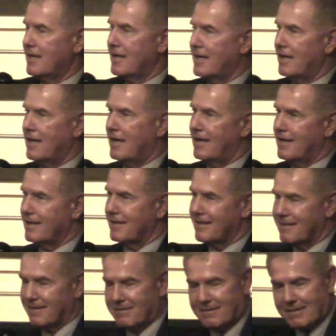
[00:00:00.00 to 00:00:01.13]

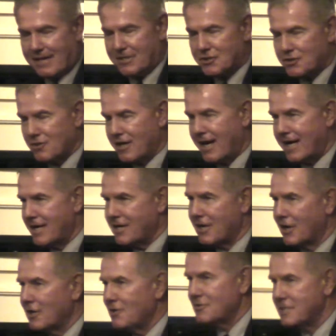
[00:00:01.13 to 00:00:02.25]
I sure hated to
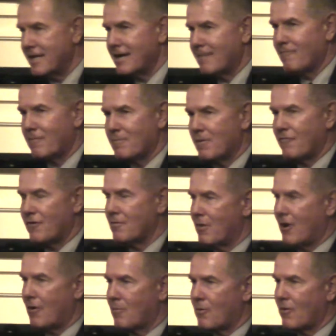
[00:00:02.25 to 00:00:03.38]
lose him from the
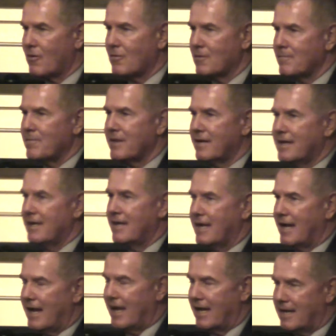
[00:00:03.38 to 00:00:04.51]
football program.
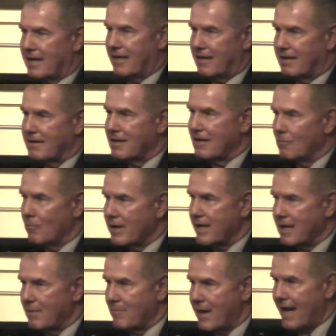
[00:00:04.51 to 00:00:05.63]
And we
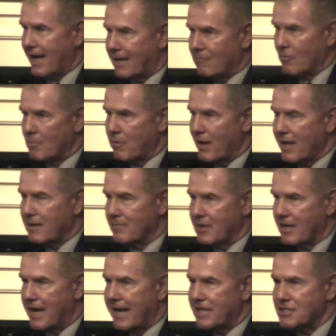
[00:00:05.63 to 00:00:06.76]
come back and we're playing them
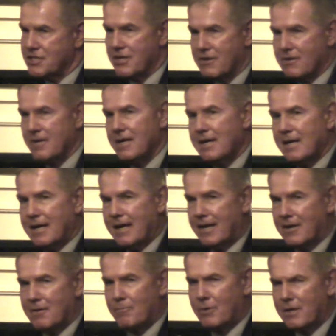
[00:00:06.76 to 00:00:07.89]
the next year,
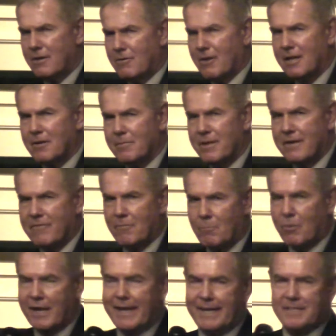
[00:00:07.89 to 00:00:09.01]
and they're putting on a little bit of a
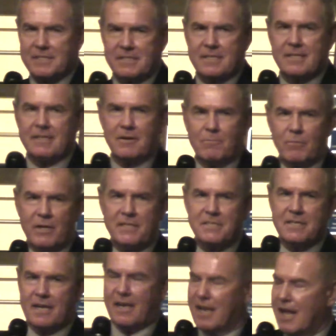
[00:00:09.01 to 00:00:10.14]
blitz. They're
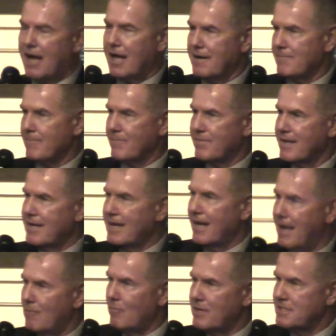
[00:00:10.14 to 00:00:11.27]
blitzing a lot,
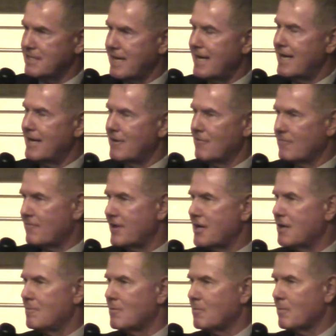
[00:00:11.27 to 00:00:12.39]
and we'd seen it on
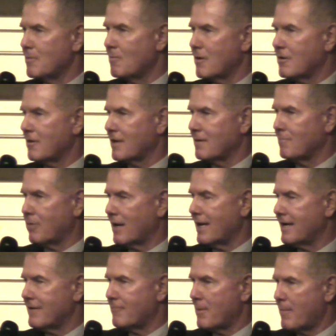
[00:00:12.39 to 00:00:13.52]
film, but we weren't
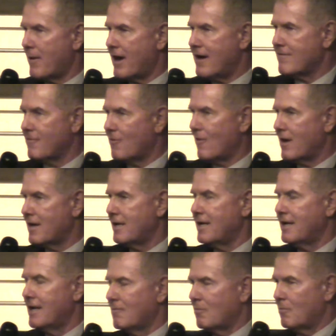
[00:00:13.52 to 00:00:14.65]
completely prepared for
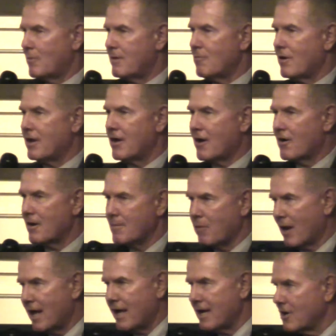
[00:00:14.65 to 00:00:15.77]
it. When we run an early
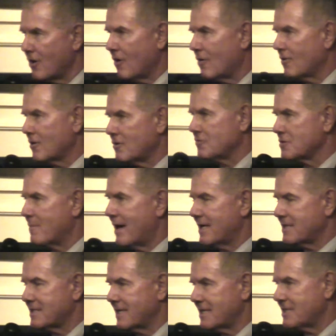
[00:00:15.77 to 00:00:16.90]
play, Carl goes
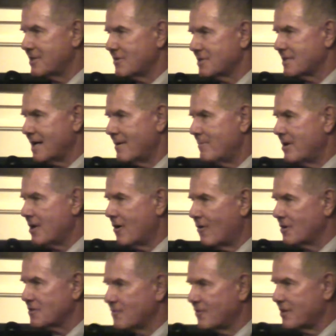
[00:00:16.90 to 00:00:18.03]
about 60 or 70
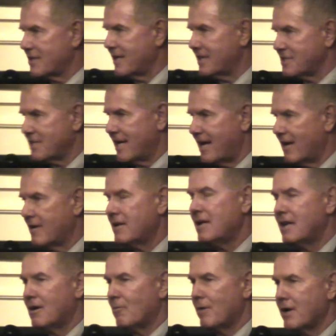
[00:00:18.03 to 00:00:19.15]
yards for a
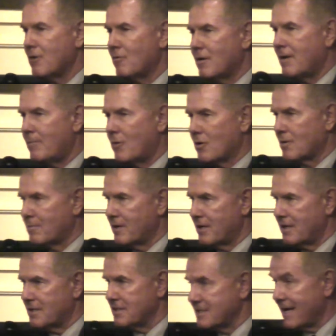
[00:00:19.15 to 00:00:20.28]
touchdown. We go up
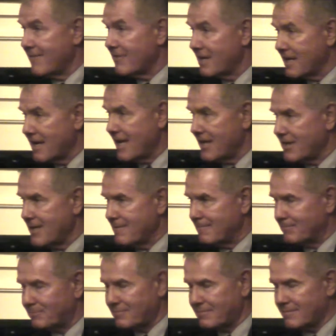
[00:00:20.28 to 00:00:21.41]
on them
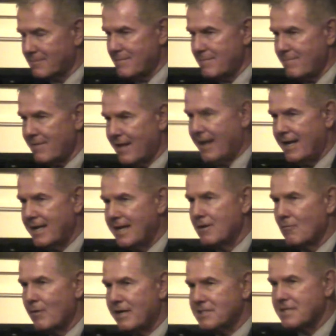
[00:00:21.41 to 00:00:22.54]
7-0, and then
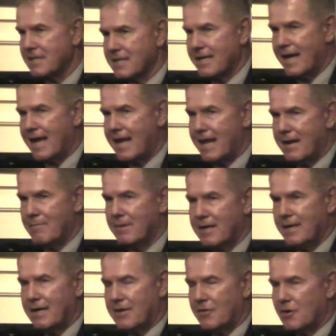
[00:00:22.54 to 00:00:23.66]
the rest of the
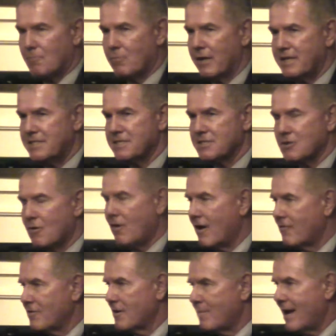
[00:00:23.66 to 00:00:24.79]
game, they're blitzing so
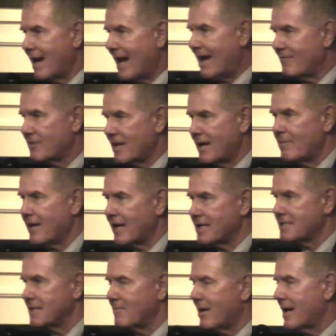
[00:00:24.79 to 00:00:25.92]
often, about halftime they
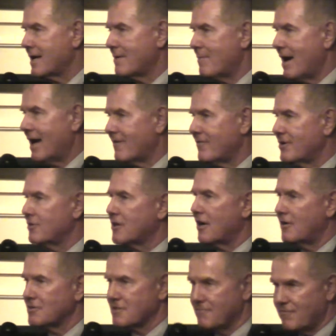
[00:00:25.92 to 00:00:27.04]
got somebody in the backfield
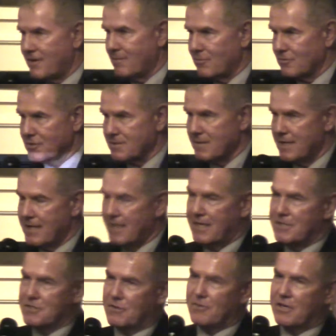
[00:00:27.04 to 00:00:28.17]
causing fumbles.
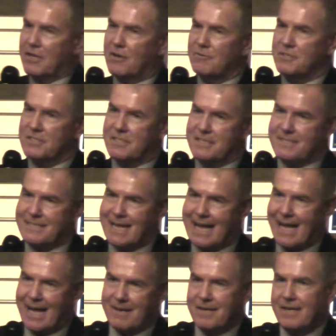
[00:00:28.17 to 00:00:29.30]
So the coaches
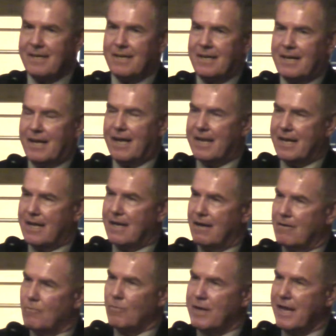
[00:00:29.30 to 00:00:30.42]
decide, hey,
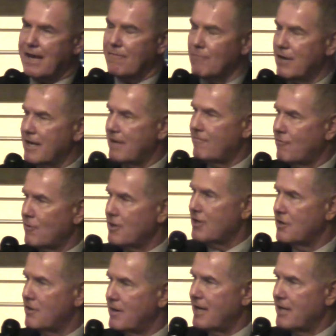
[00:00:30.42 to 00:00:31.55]
we can't really afford to
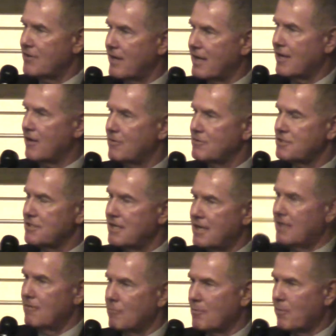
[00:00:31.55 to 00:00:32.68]
do anything, Coach.
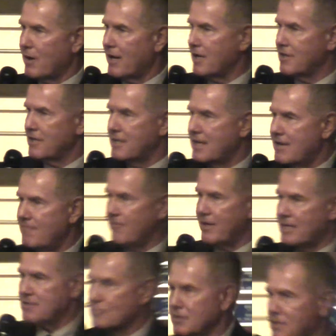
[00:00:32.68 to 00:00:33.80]
We're playing good
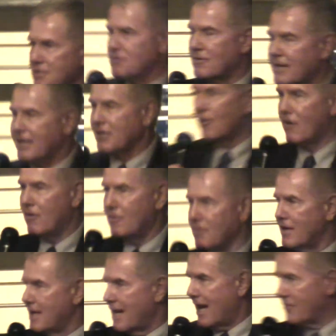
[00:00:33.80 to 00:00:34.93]
defense. We're just going to let
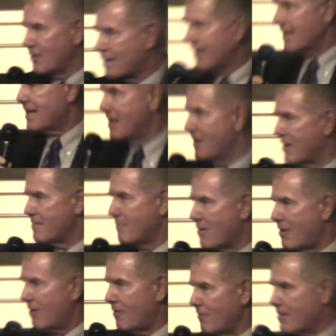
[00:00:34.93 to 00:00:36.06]
Carl. I think he carried the
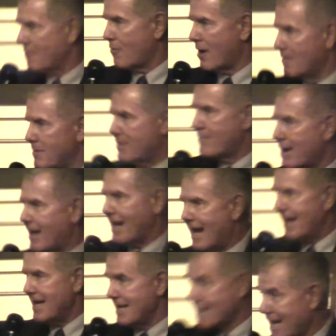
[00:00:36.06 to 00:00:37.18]
ball probably about
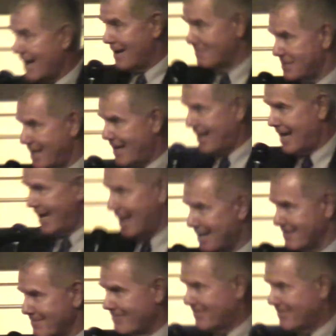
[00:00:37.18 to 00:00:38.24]
80 times that night.